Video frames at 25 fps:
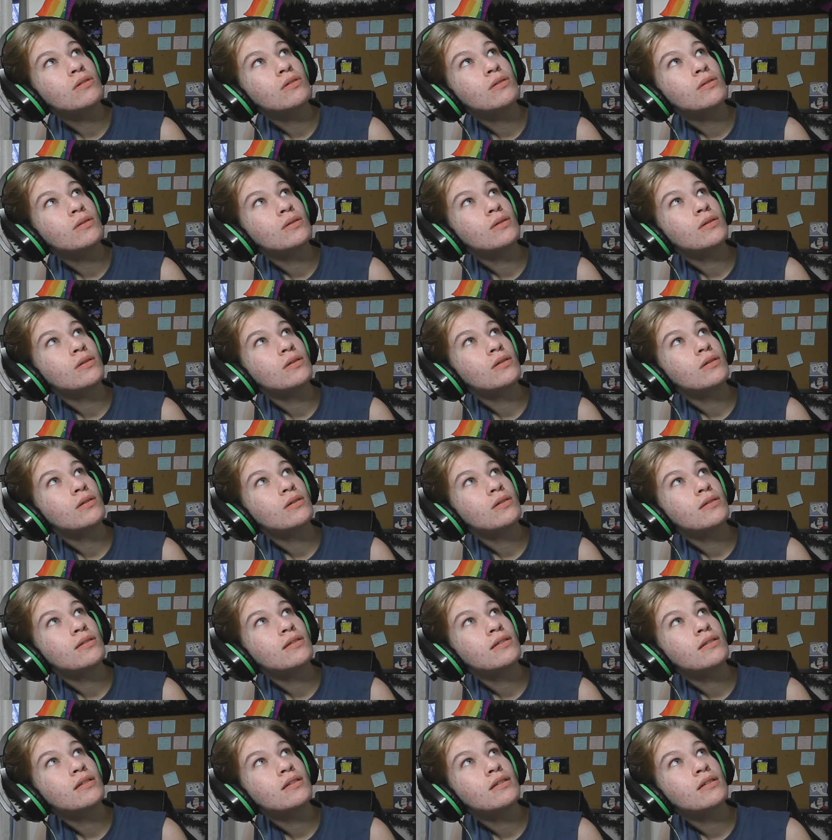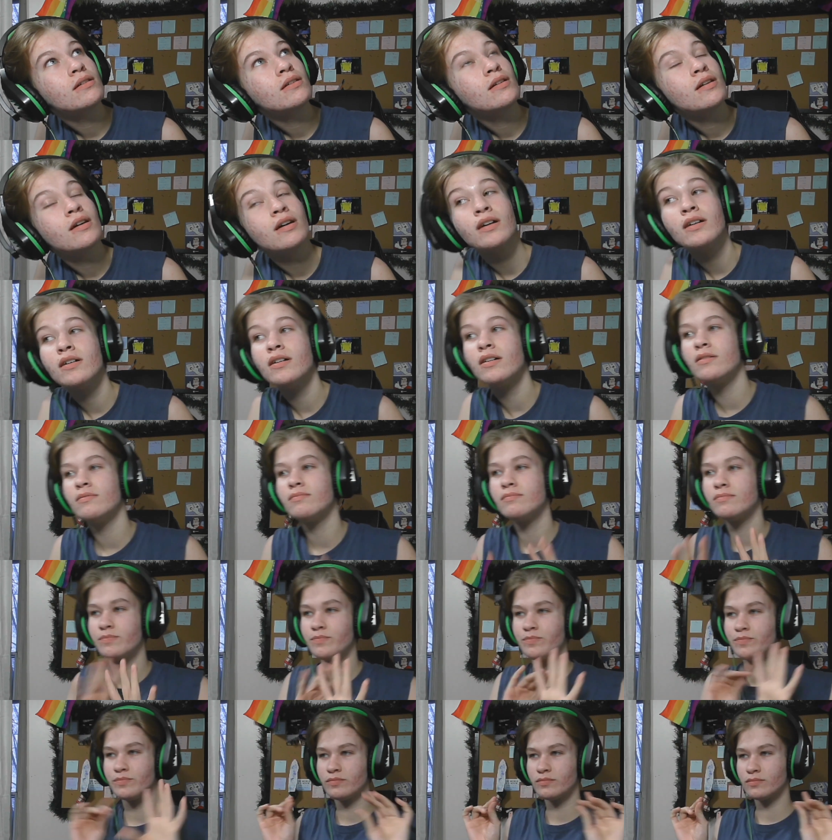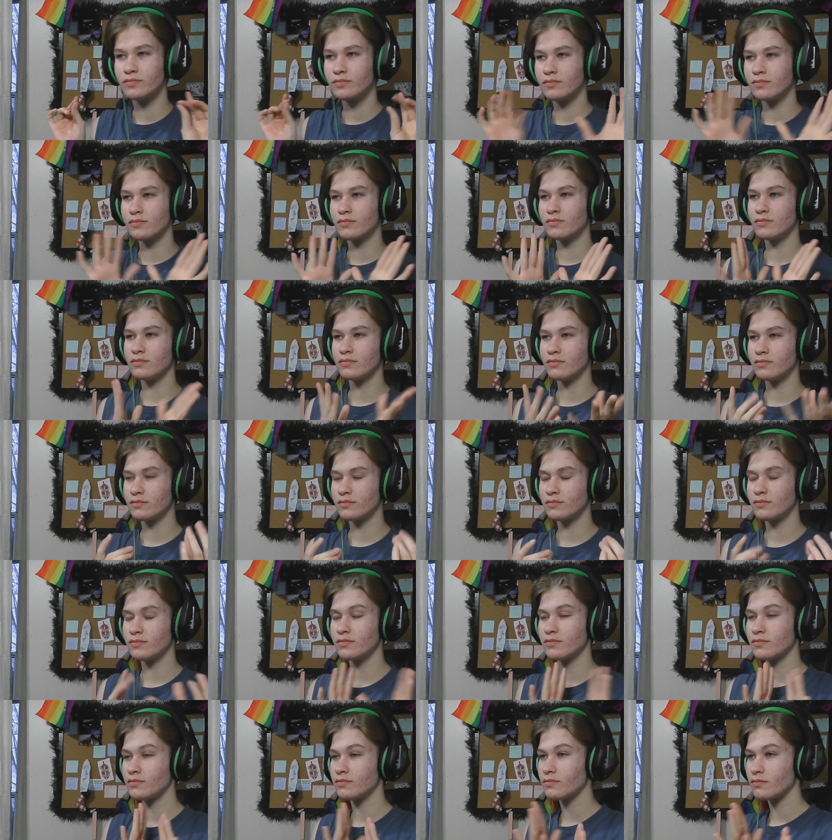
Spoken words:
Nothing is said.